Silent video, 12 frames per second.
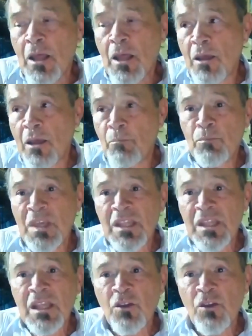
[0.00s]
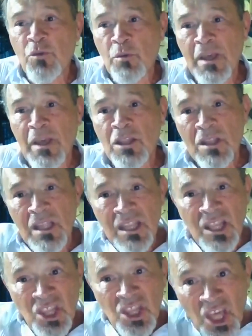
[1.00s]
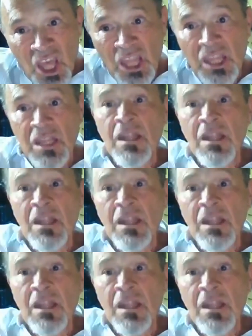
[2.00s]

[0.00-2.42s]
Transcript: missing information in the chain,